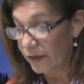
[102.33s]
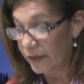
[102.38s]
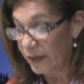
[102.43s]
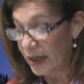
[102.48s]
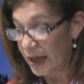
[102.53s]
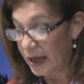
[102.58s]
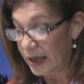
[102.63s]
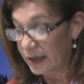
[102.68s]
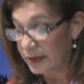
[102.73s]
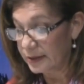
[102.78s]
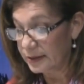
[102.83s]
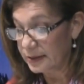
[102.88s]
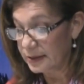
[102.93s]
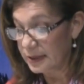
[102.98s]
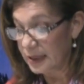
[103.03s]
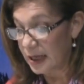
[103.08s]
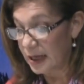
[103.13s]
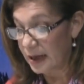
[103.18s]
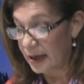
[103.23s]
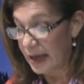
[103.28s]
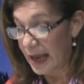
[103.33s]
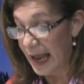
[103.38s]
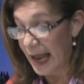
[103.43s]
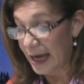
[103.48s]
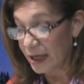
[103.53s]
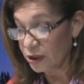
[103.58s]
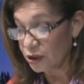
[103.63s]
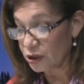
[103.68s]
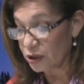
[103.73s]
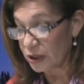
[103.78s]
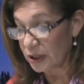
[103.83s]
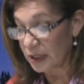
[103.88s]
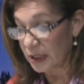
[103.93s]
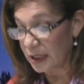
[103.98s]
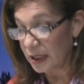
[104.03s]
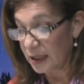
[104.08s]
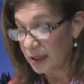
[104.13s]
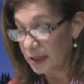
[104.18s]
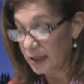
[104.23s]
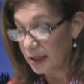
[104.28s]
that uh,
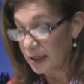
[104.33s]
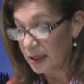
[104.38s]
actually